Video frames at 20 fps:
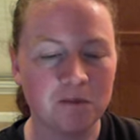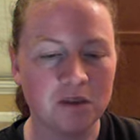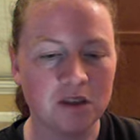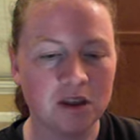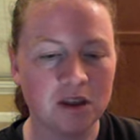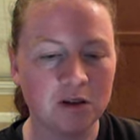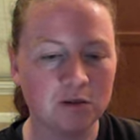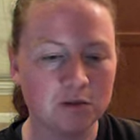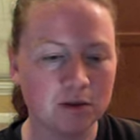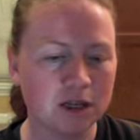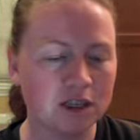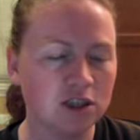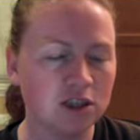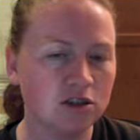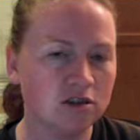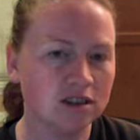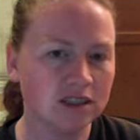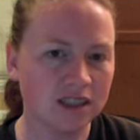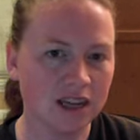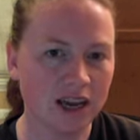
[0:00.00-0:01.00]
The
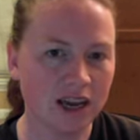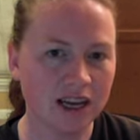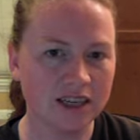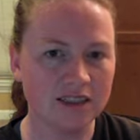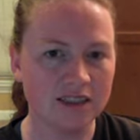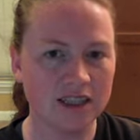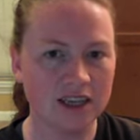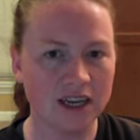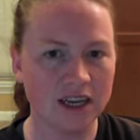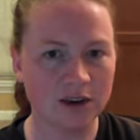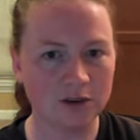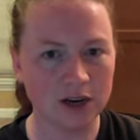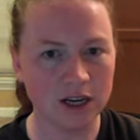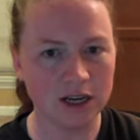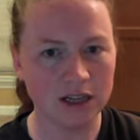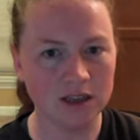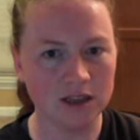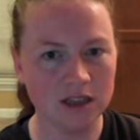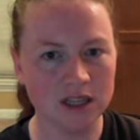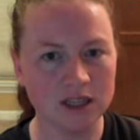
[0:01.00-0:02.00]
original size that I
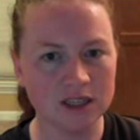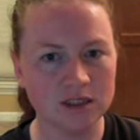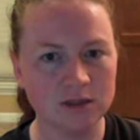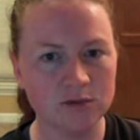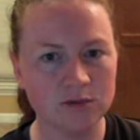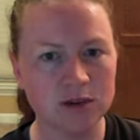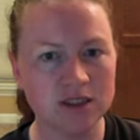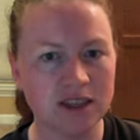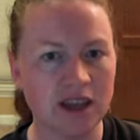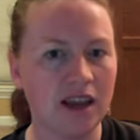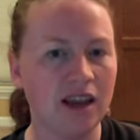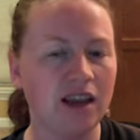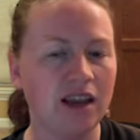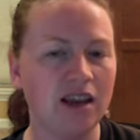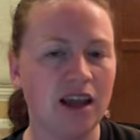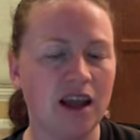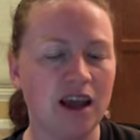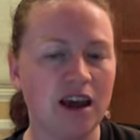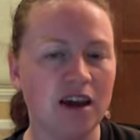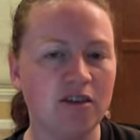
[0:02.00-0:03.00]
created this was
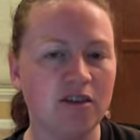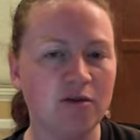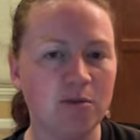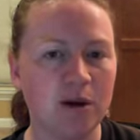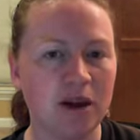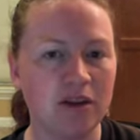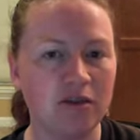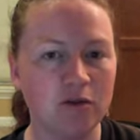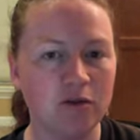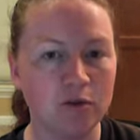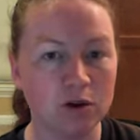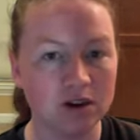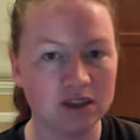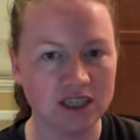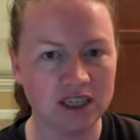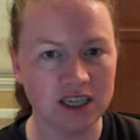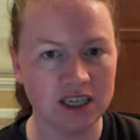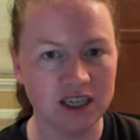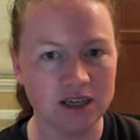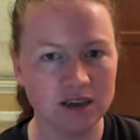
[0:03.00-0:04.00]
8.5 by
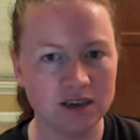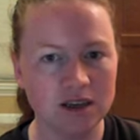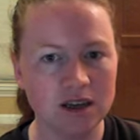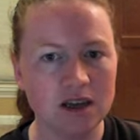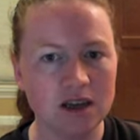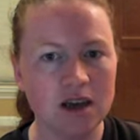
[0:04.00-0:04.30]
14.